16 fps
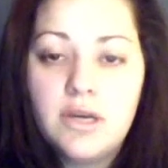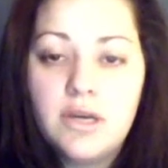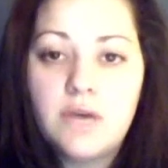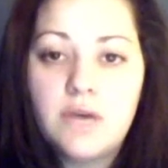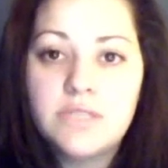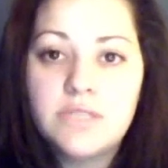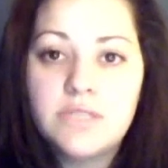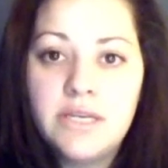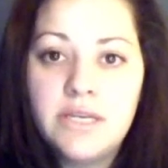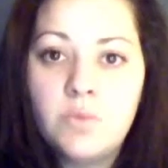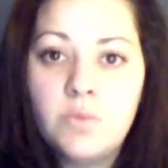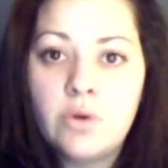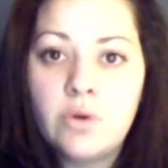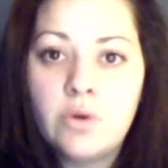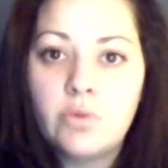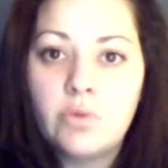I was getting
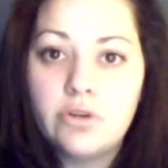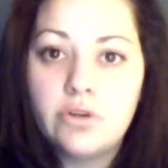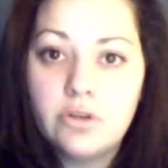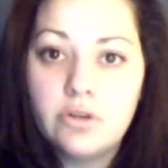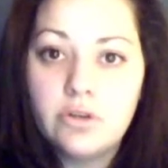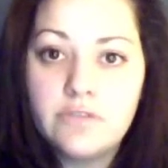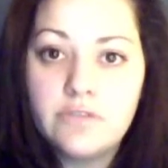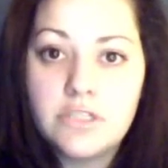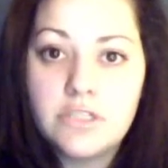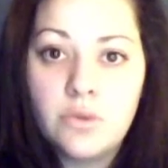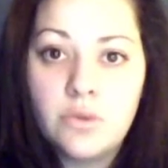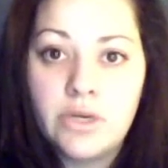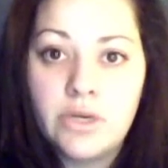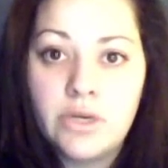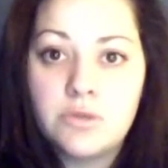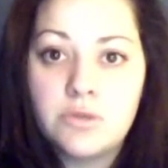more and more nervous,
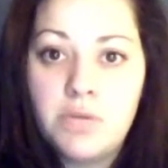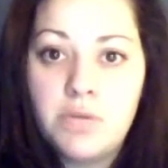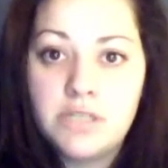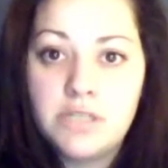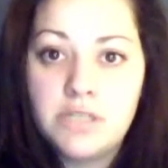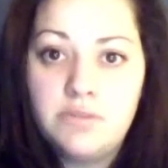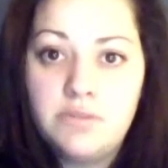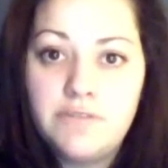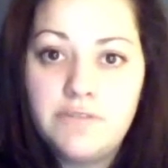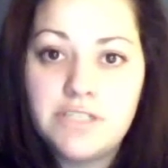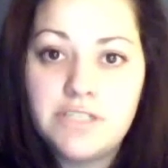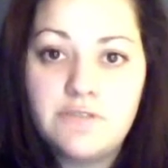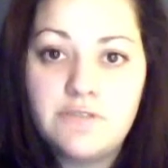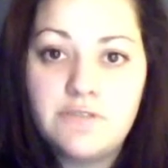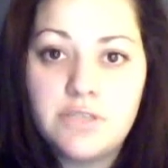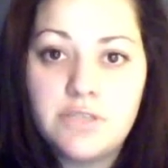knowing I was about to be face
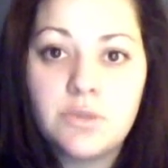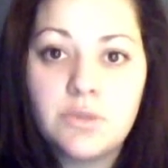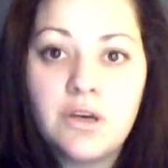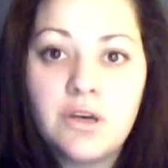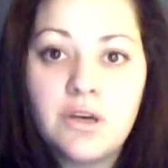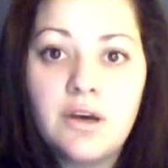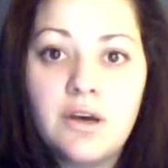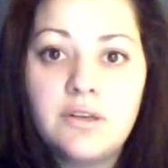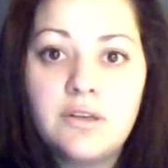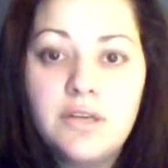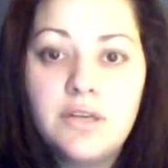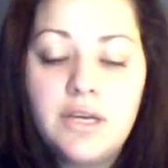to face with God.